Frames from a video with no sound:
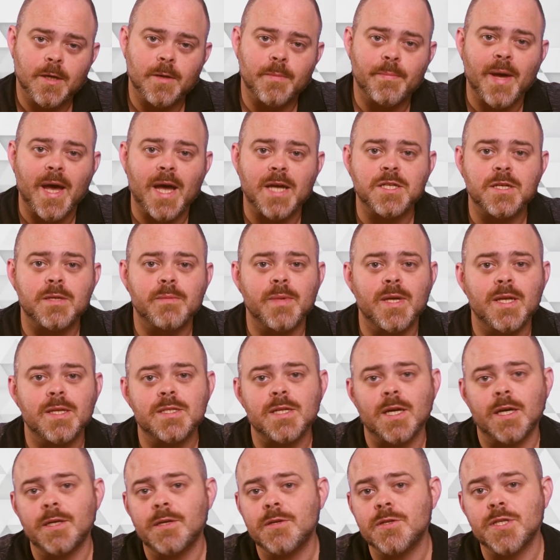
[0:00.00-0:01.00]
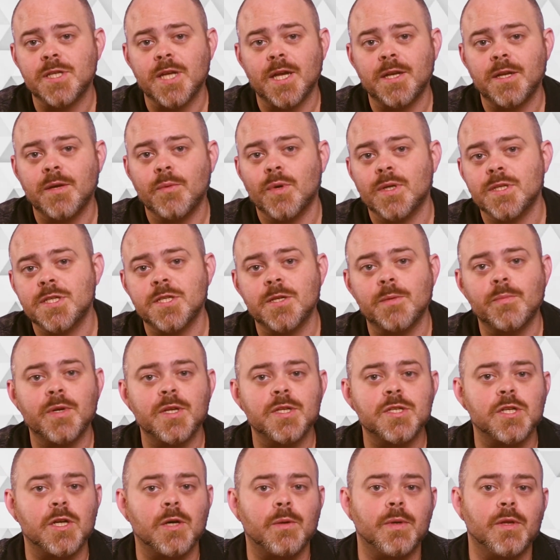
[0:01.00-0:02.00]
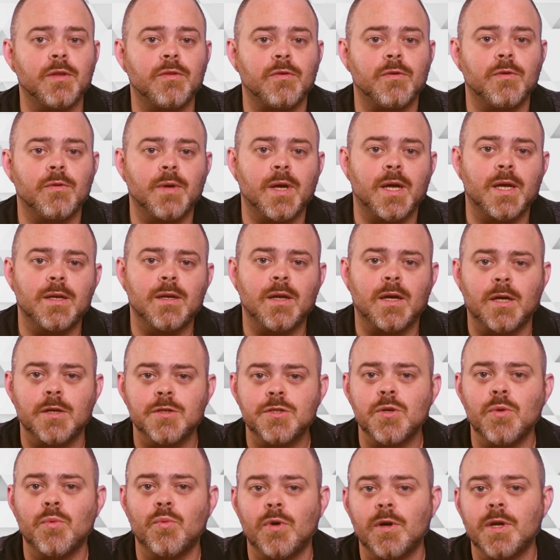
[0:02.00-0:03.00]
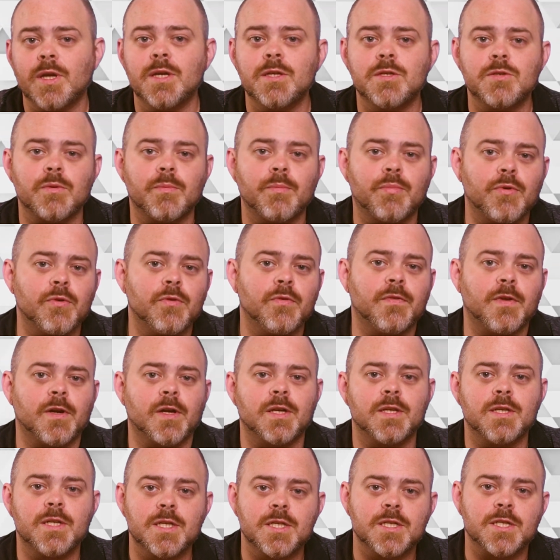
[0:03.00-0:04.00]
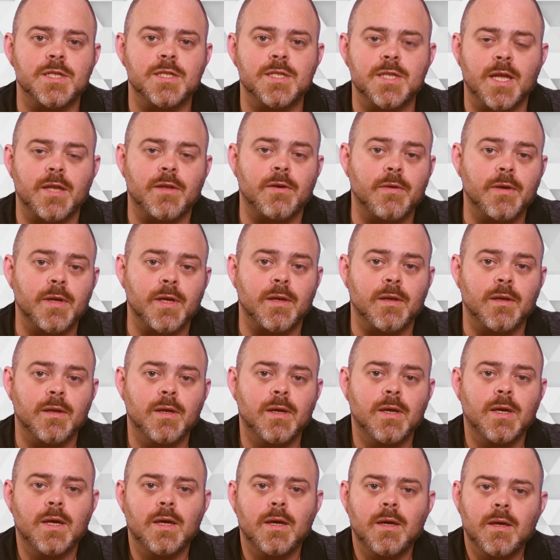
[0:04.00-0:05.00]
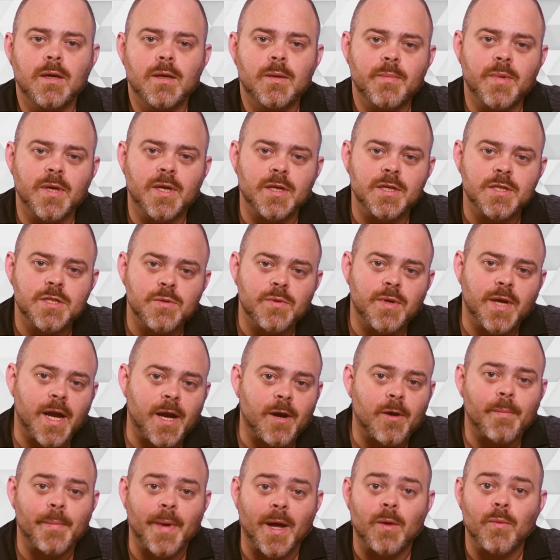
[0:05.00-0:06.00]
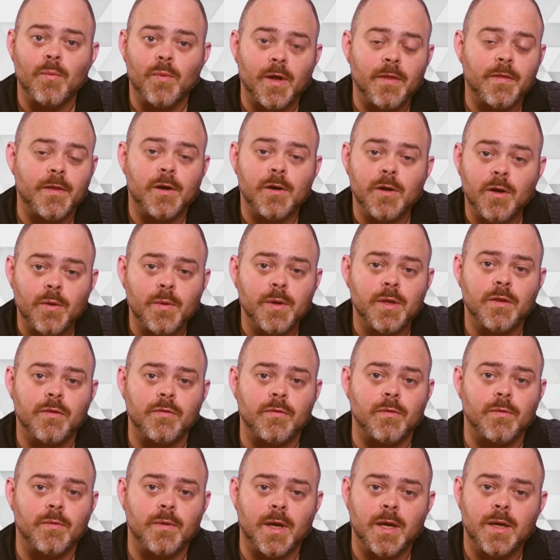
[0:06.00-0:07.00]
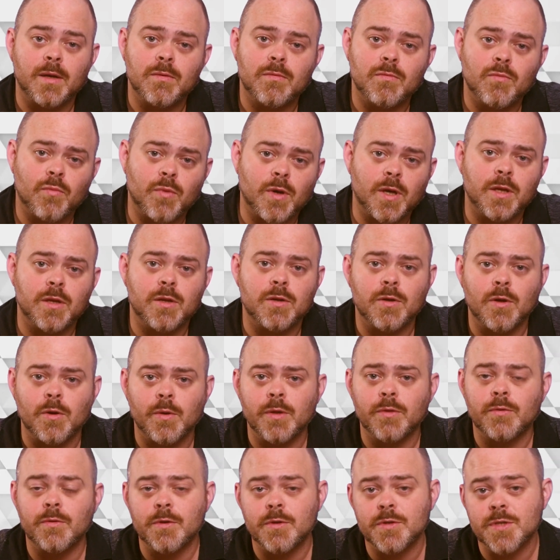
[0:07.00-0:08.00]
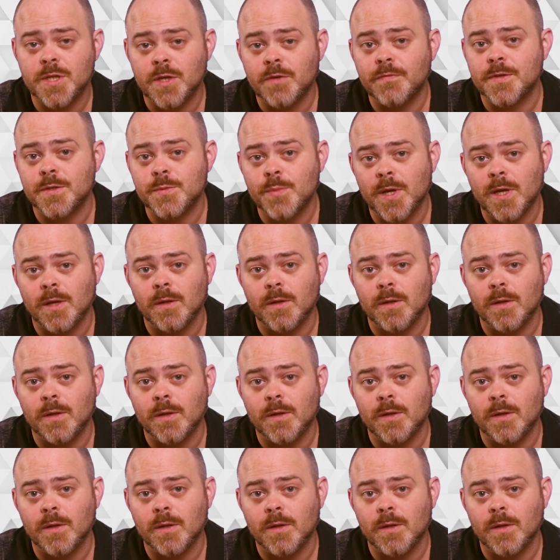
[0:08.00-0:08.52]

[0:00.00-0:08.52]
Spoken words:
Compassion means understanding what someone is going through and also working to improve their conditions that they're in. because you care about what they're going through and what you're going through yourself as